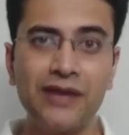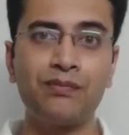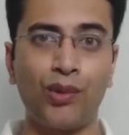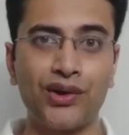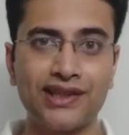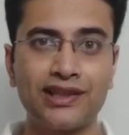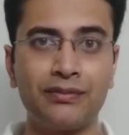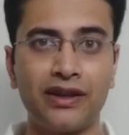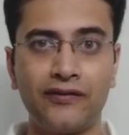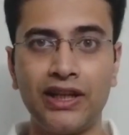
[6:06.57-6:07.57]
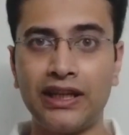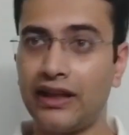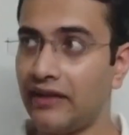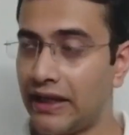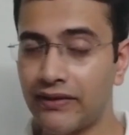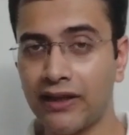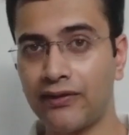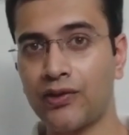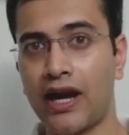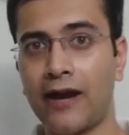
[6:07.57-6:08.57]
Take pauses in between,
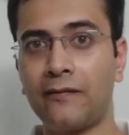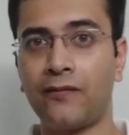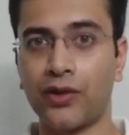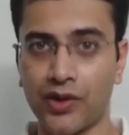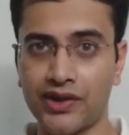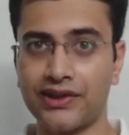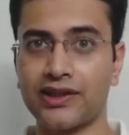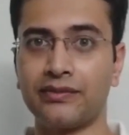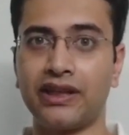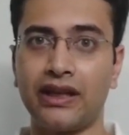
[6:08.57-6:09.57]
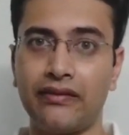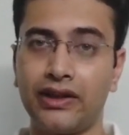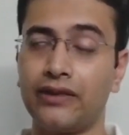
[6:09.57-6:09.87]
even if you have forgotten something,